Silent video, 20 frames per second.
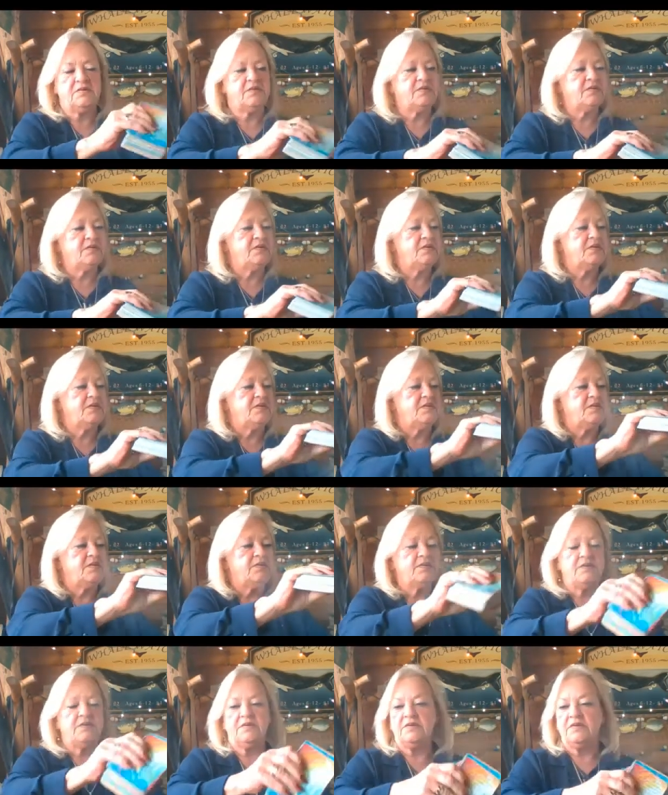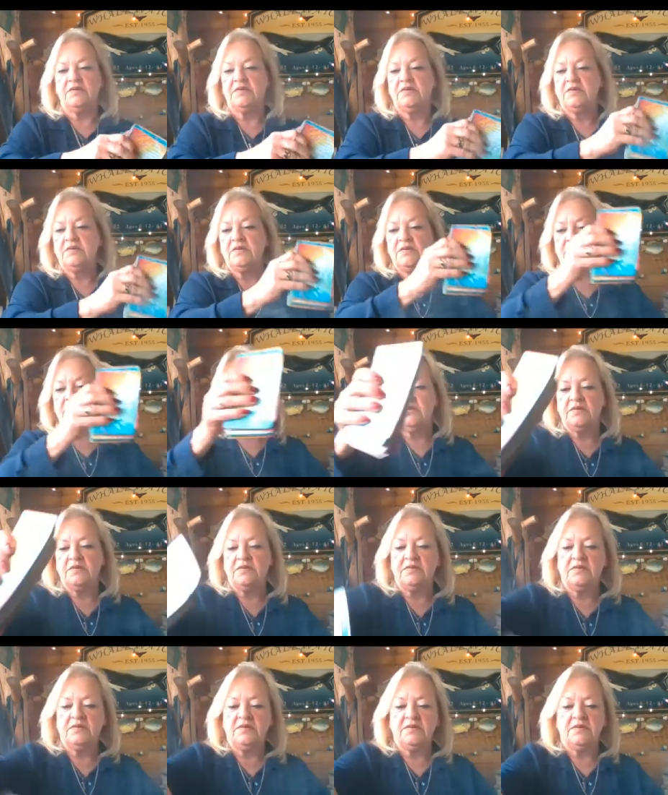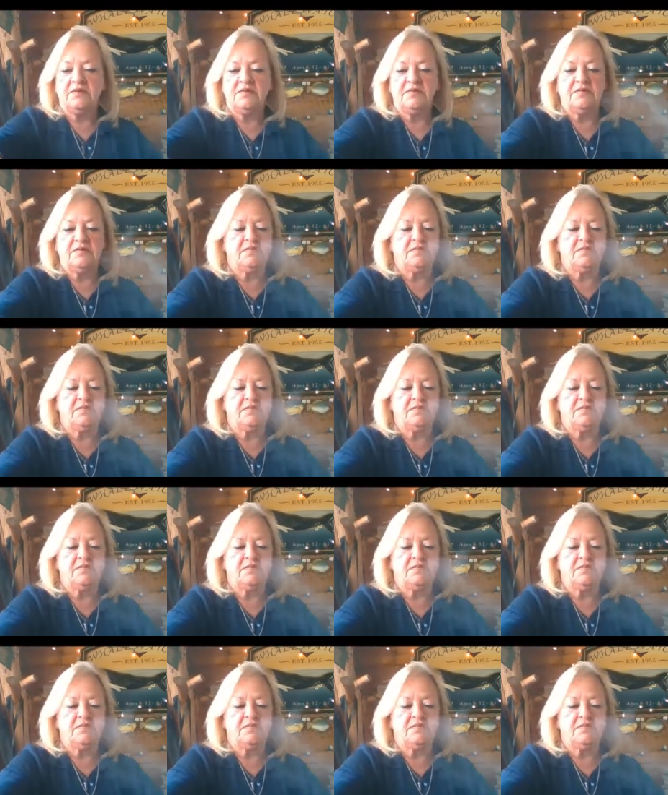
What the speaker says: (no one is talking)